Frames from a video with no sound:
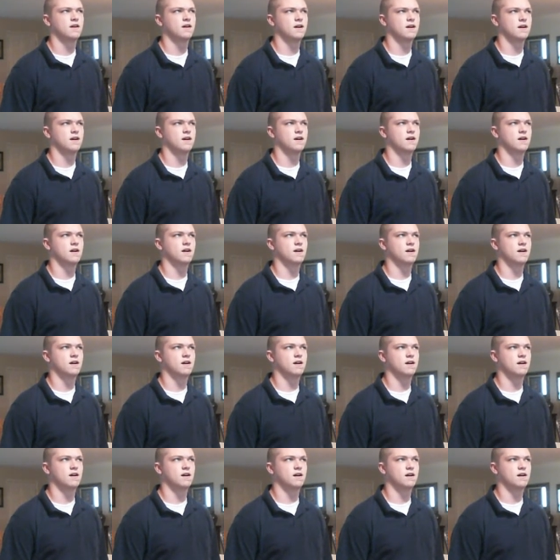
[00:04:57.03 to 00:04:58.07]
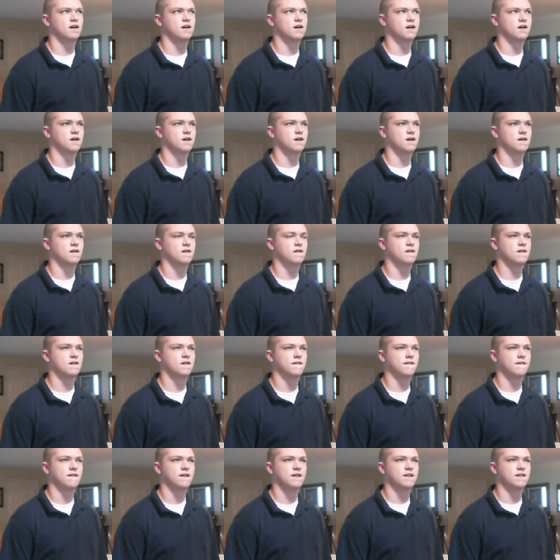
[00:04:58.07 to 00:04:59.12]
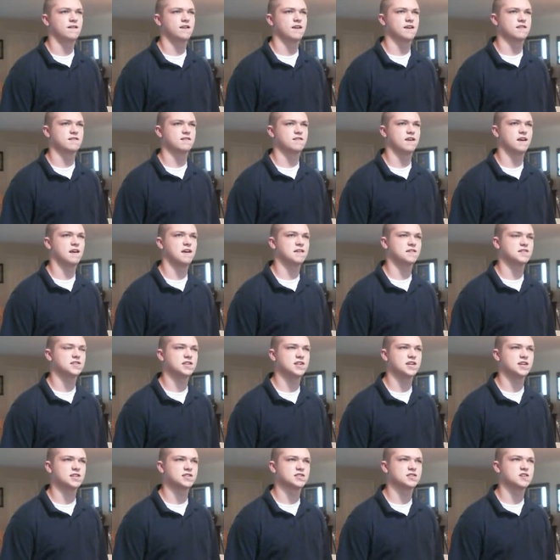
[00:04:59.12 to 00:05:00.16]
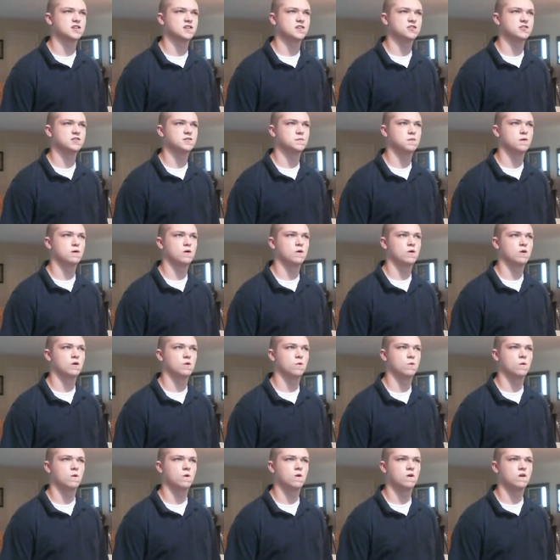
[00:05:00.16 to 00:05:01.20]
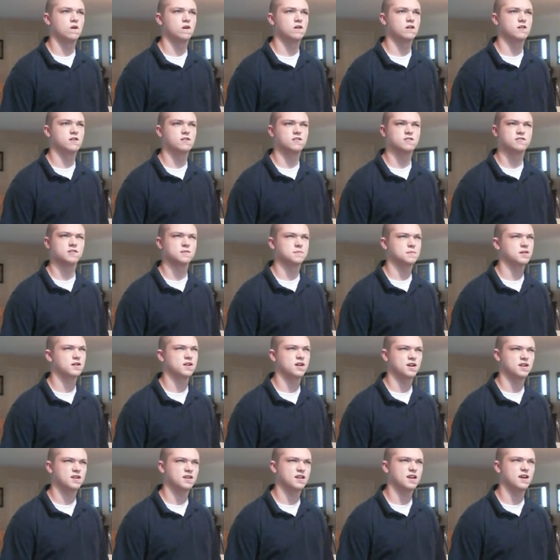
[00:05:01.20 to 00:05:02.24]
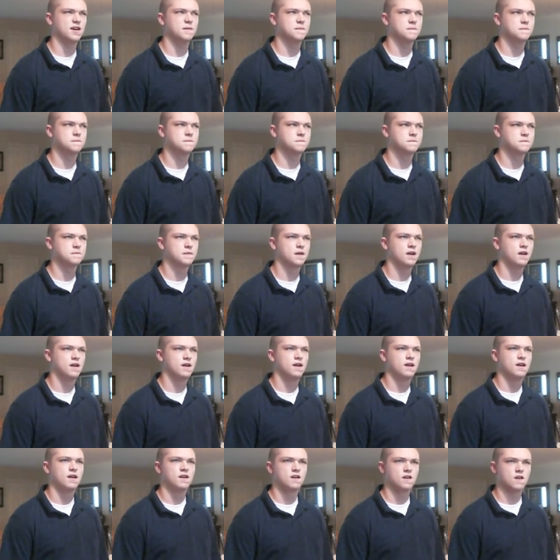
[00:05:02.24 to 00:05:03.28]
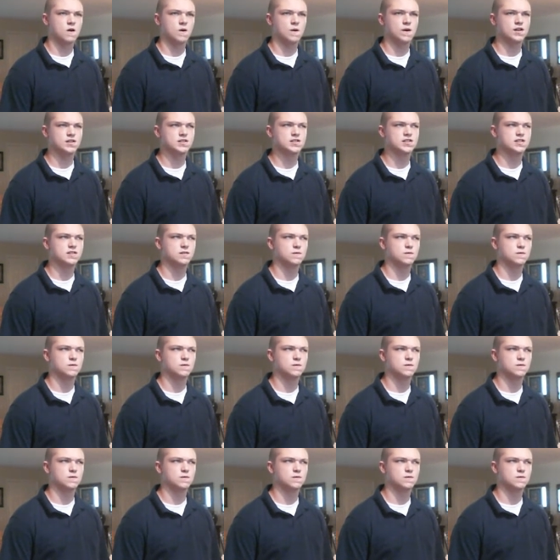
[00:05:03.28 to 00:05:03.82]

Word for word: uh, I think it's XX Country Boy 1 or something like that. Go watch